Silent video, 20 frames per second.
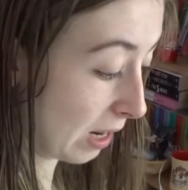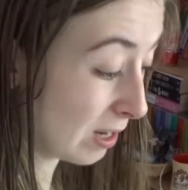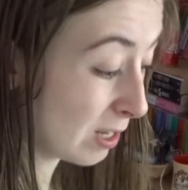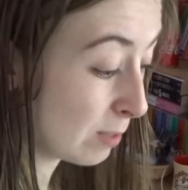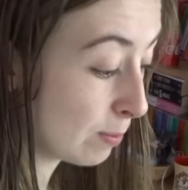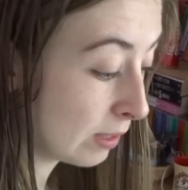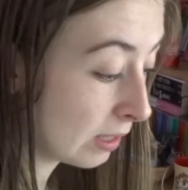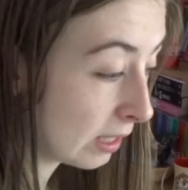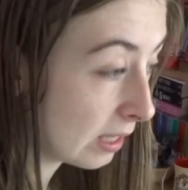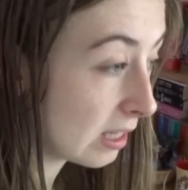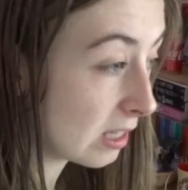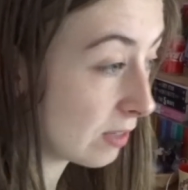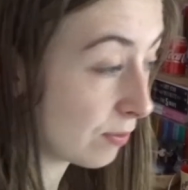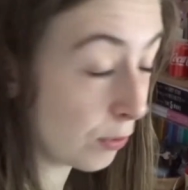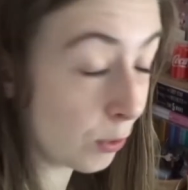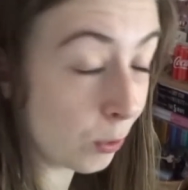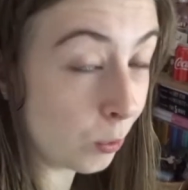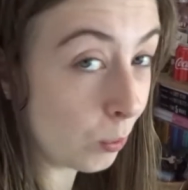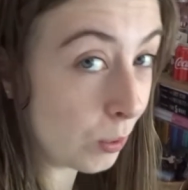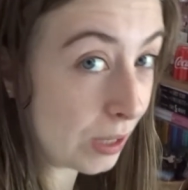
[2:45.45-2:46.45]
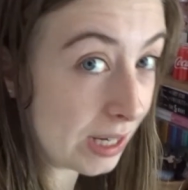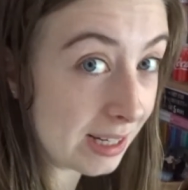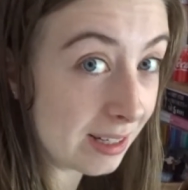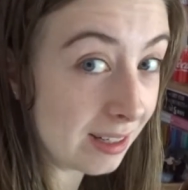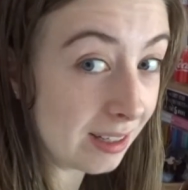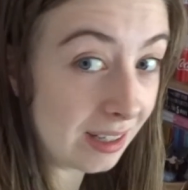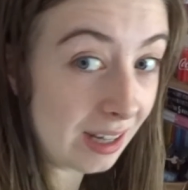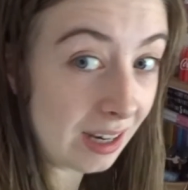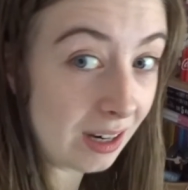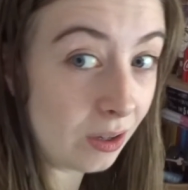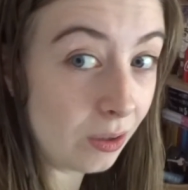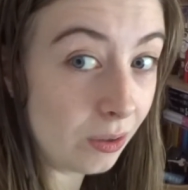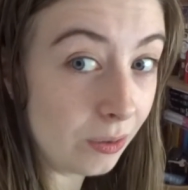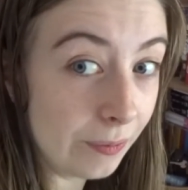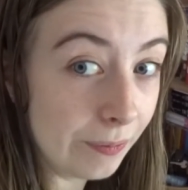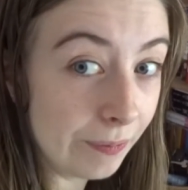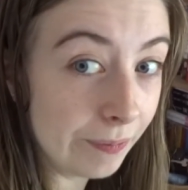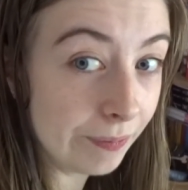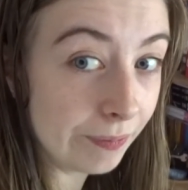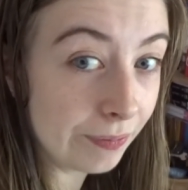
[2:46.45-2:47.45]
It's been like this for a week now
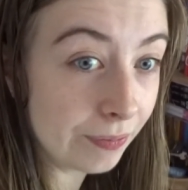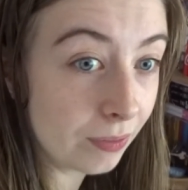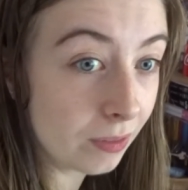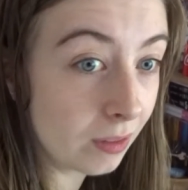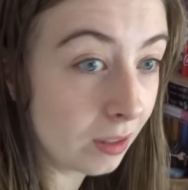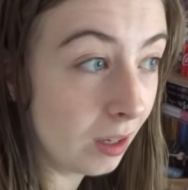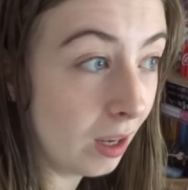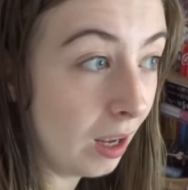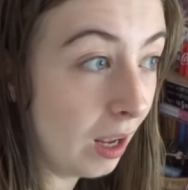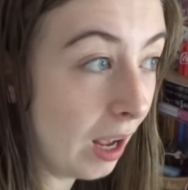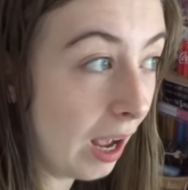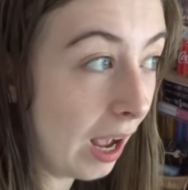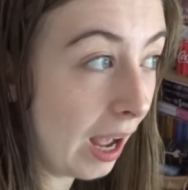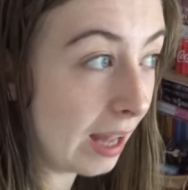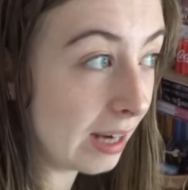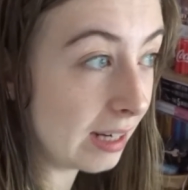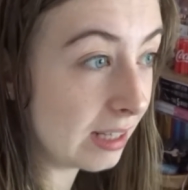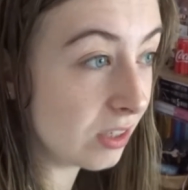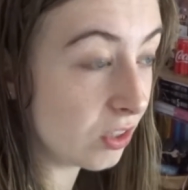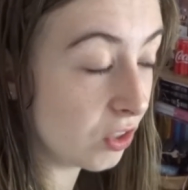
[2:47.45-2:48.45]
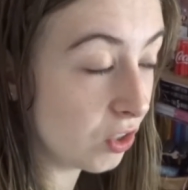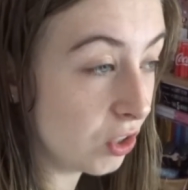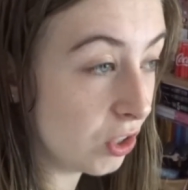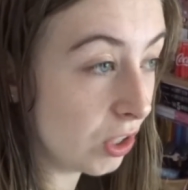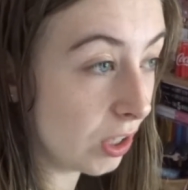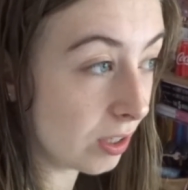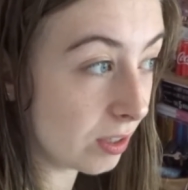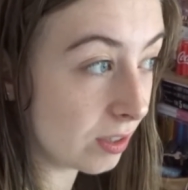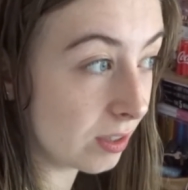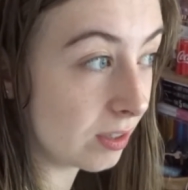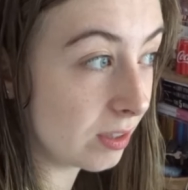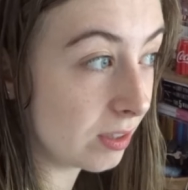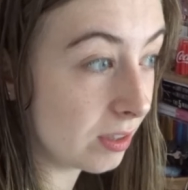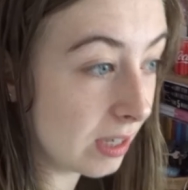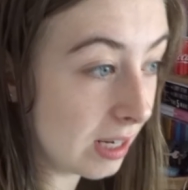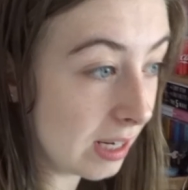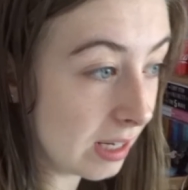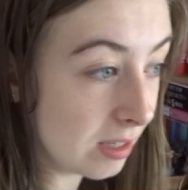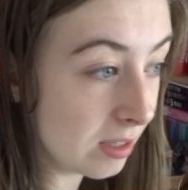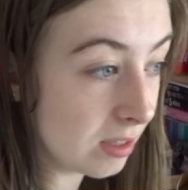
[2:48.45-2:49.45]
and it's
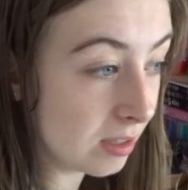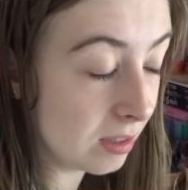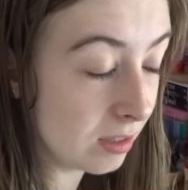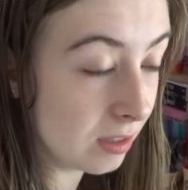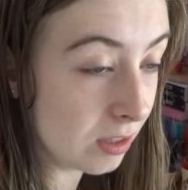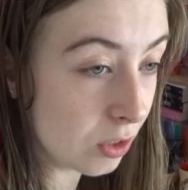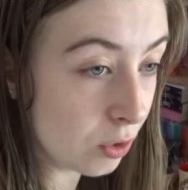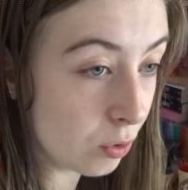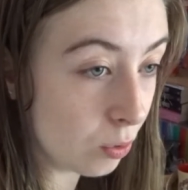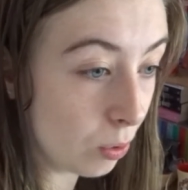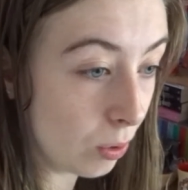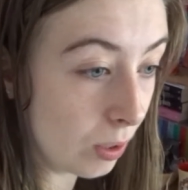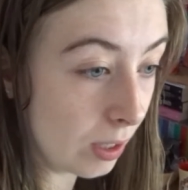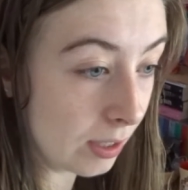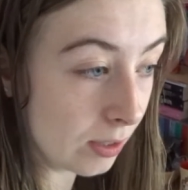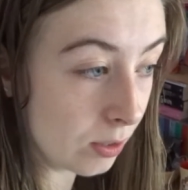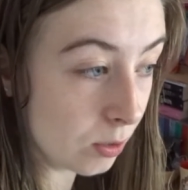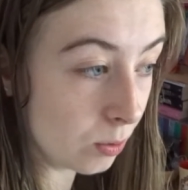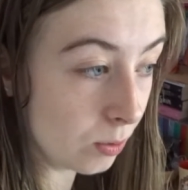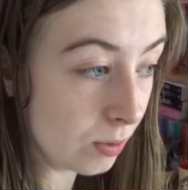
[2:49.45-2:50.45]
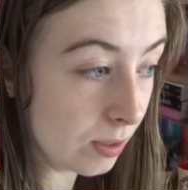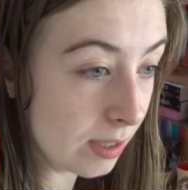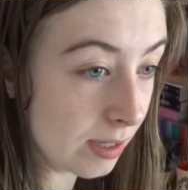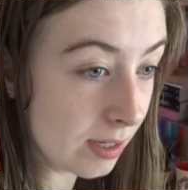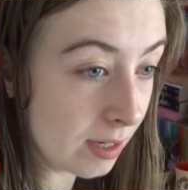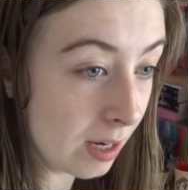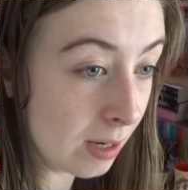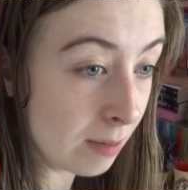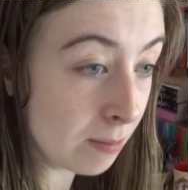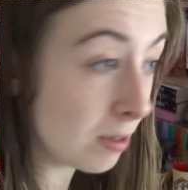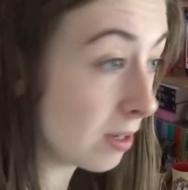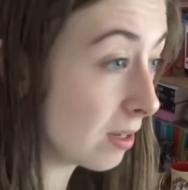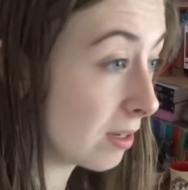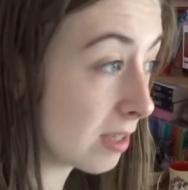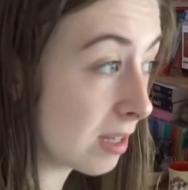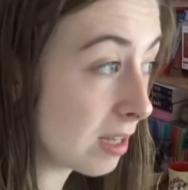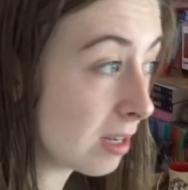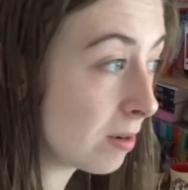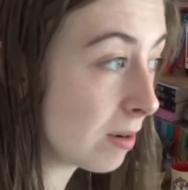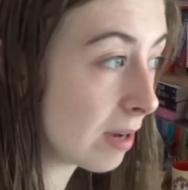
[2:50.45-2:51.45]
destroying us all inside because
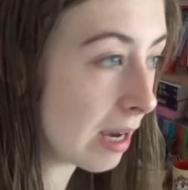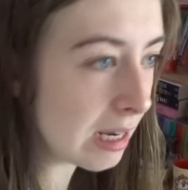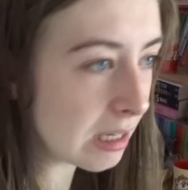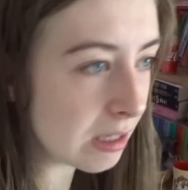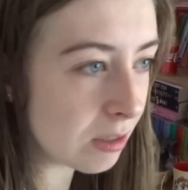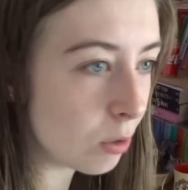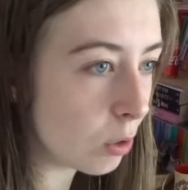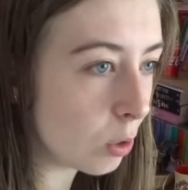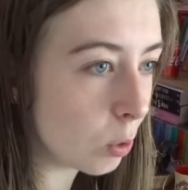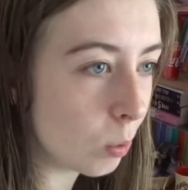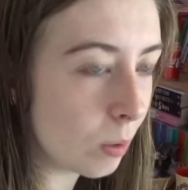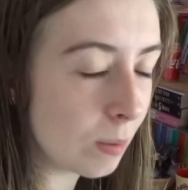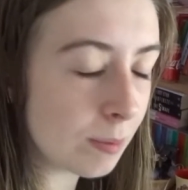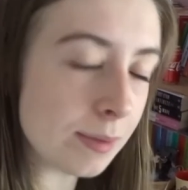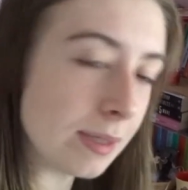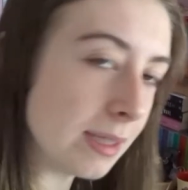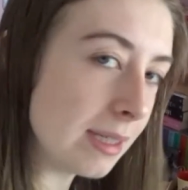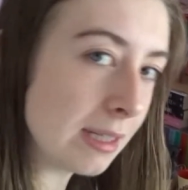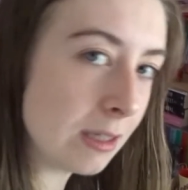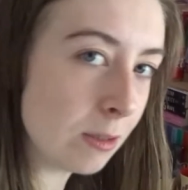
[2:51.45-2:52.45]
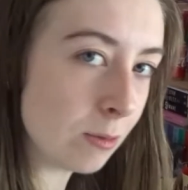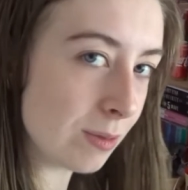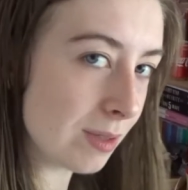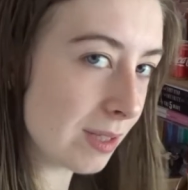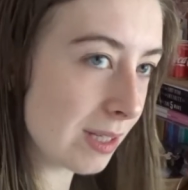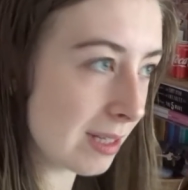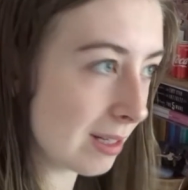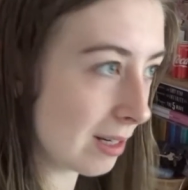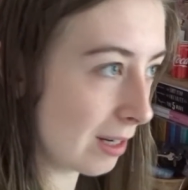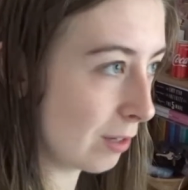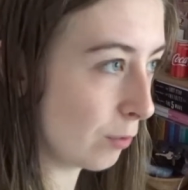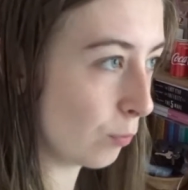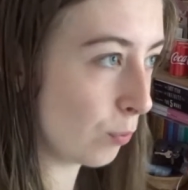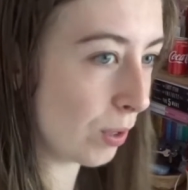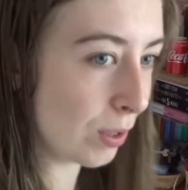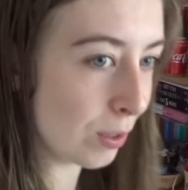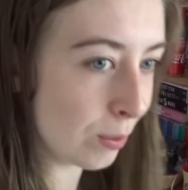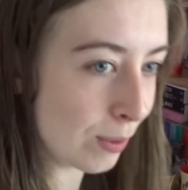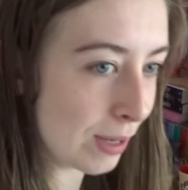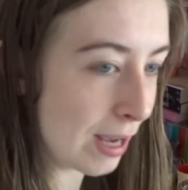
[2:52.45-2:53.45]
the UK is not equipped to deal with this kind of
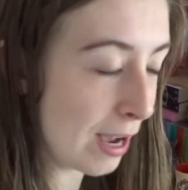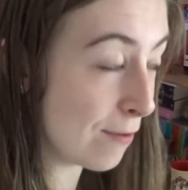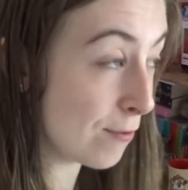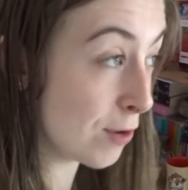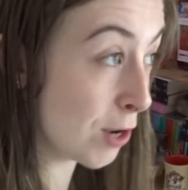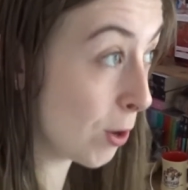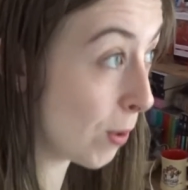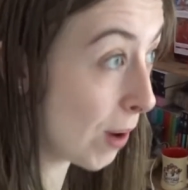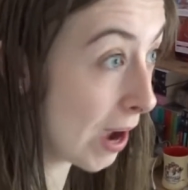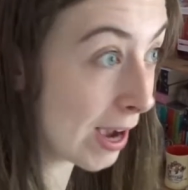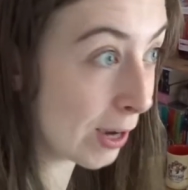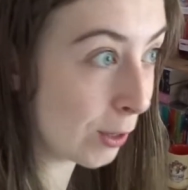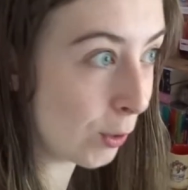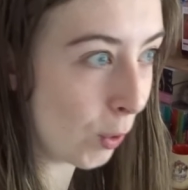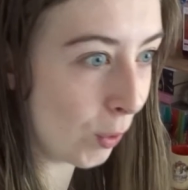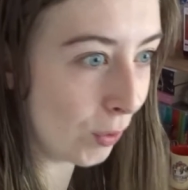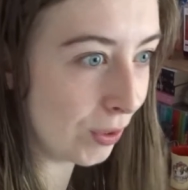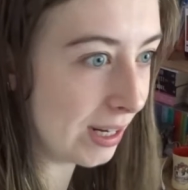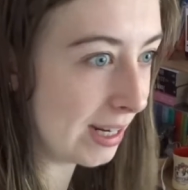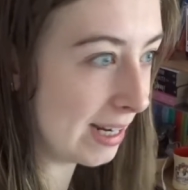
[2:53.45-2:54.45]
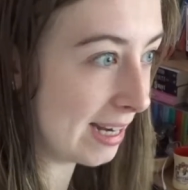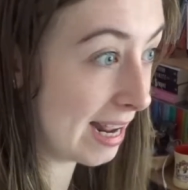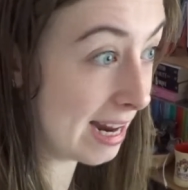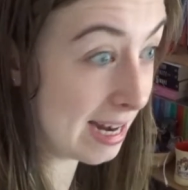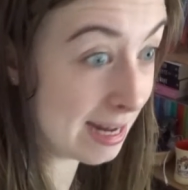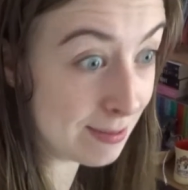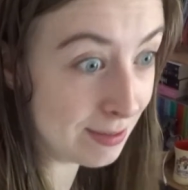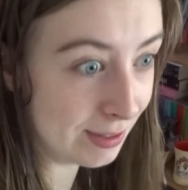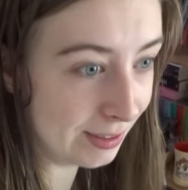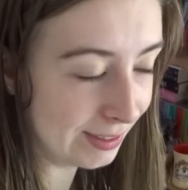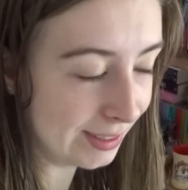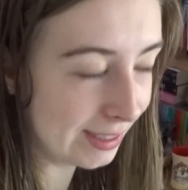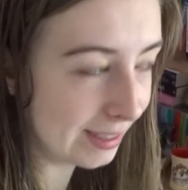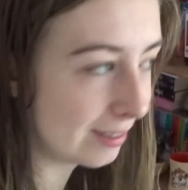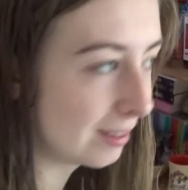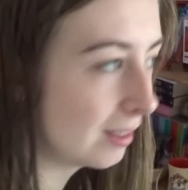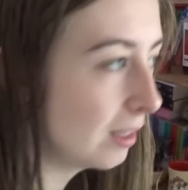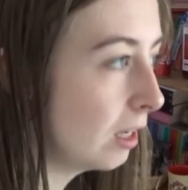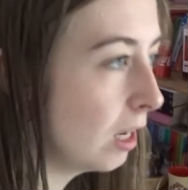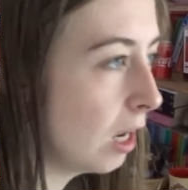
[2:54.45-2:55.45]
weather. We have no aircon in any building
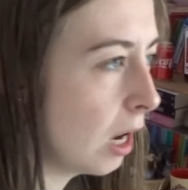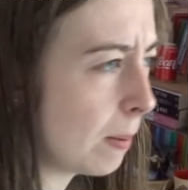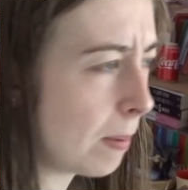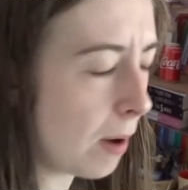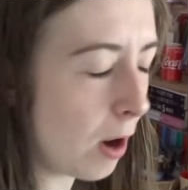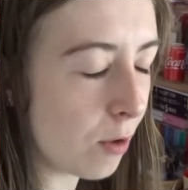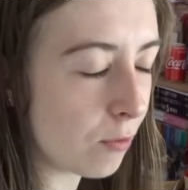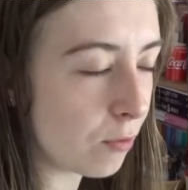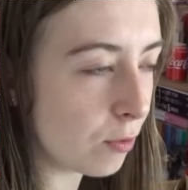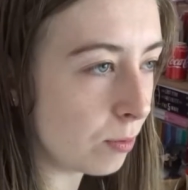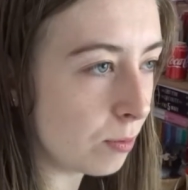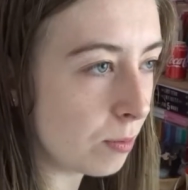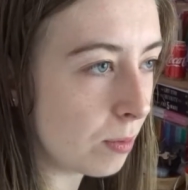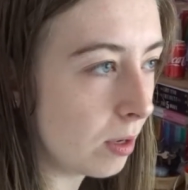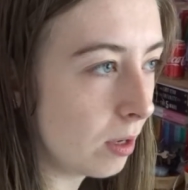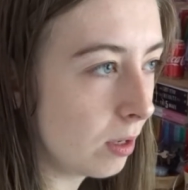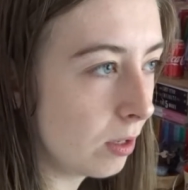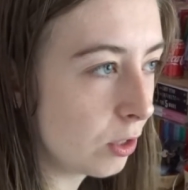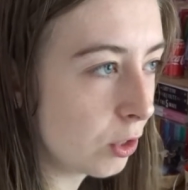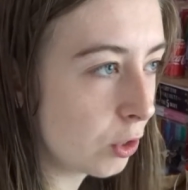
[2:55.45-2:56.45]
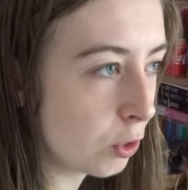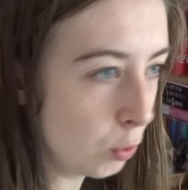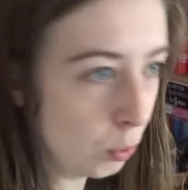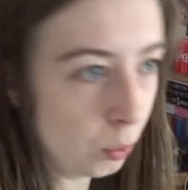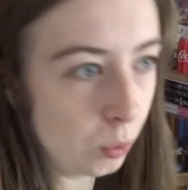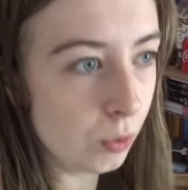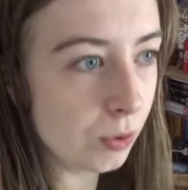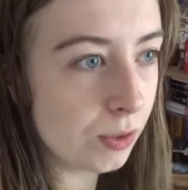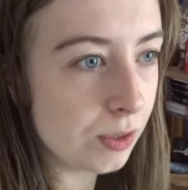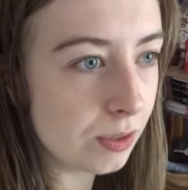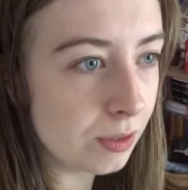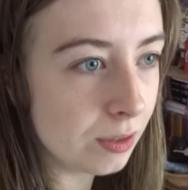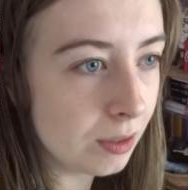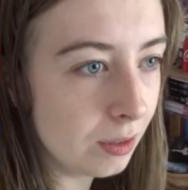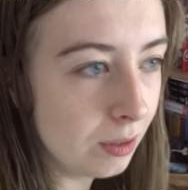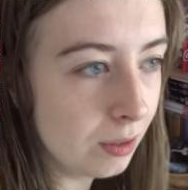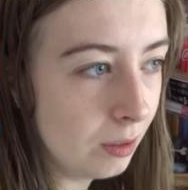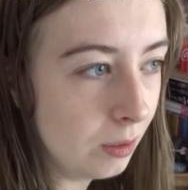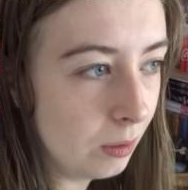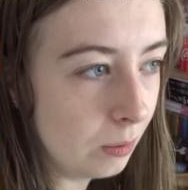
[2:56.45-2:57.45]
apart from stores,
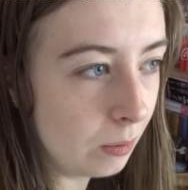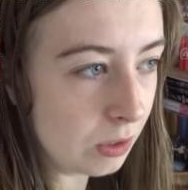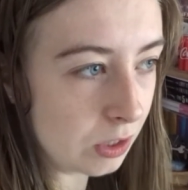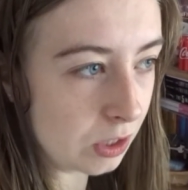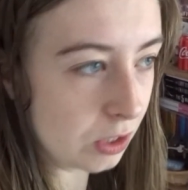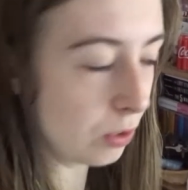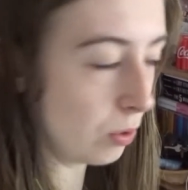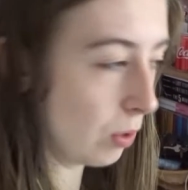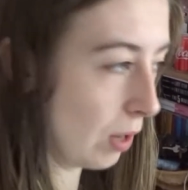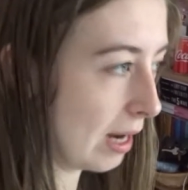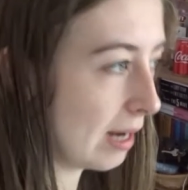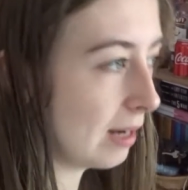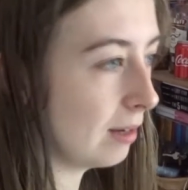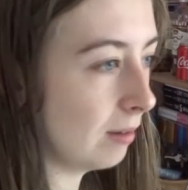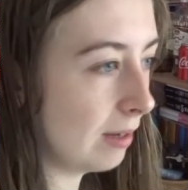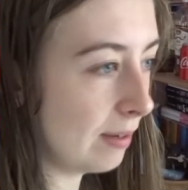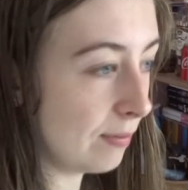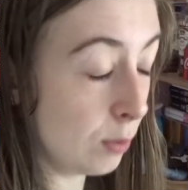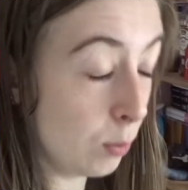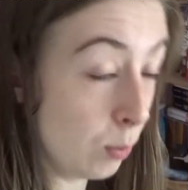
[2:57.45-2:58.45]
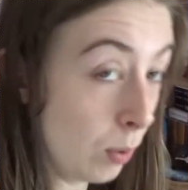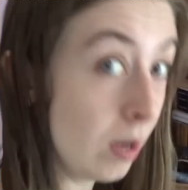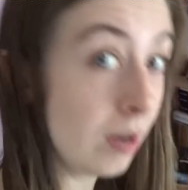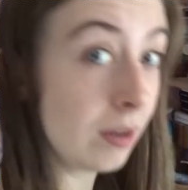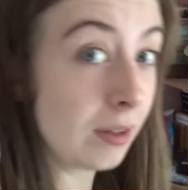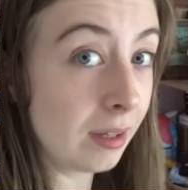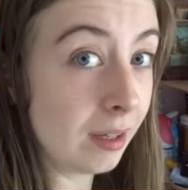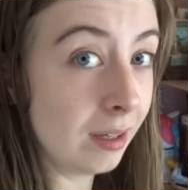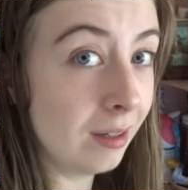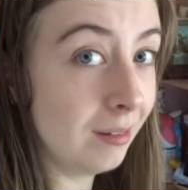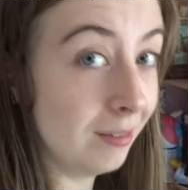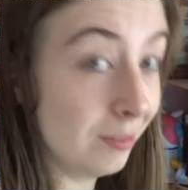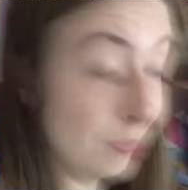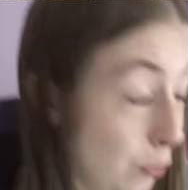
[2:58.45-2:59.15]
which is great if you work there.